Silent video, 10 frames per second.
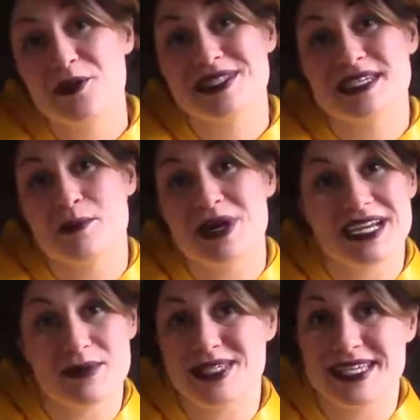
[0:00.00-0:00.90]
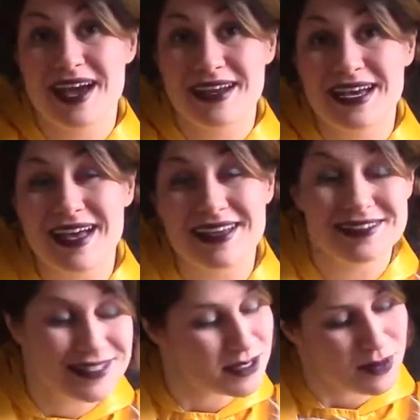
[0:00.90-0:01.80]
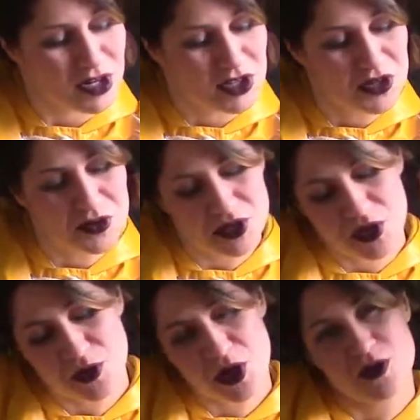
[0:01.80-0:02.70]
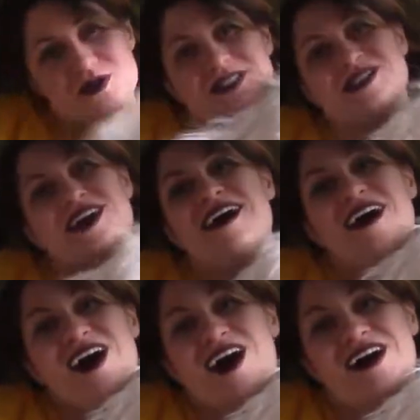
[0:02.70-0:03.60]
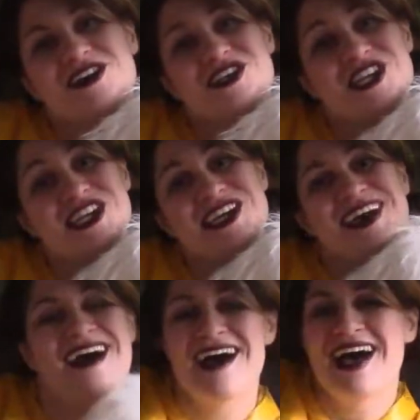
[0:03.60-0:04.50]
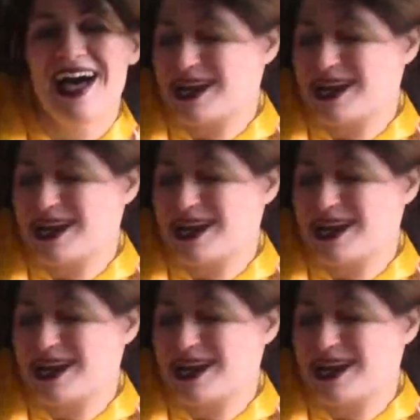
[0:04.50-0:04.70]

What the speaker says: what's up? My name is Yana and this is my new co-host, Archie. And